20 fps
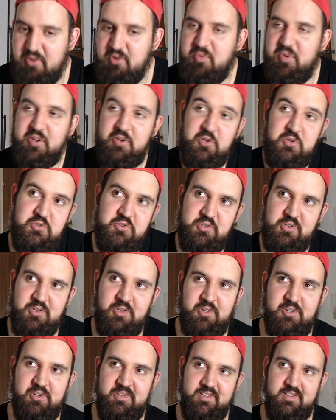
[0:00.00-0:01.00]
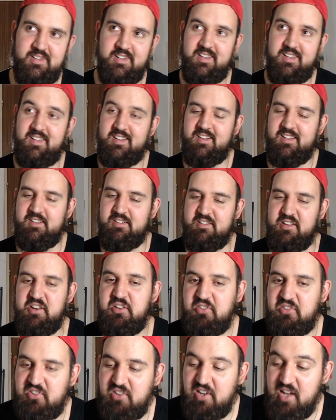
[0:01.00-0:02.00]
will make a joke, let
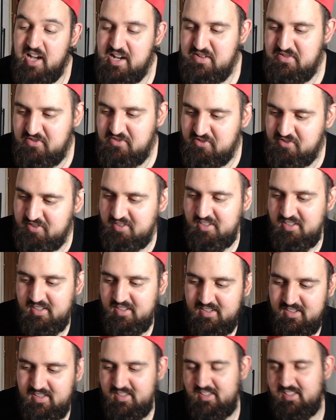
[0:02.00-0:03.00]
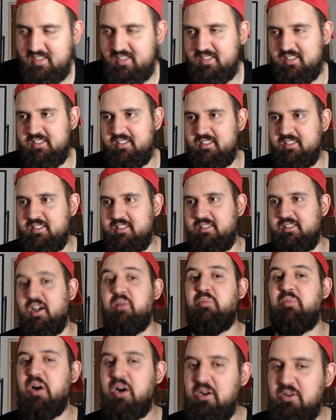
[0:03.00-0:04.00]
us laugh
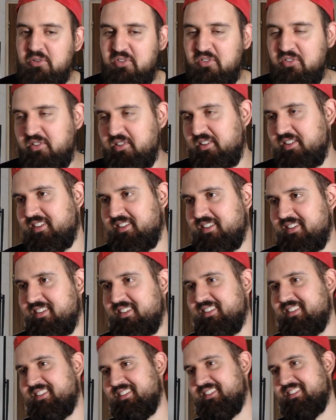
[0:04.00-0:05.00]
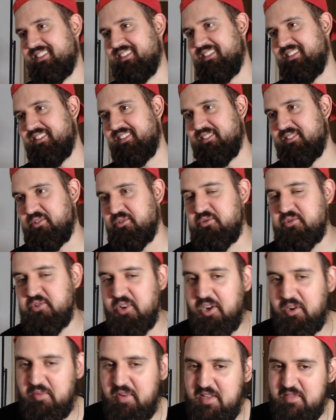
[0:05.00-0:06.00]
about the
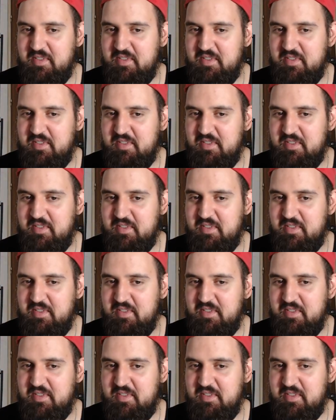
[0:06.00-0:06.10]
German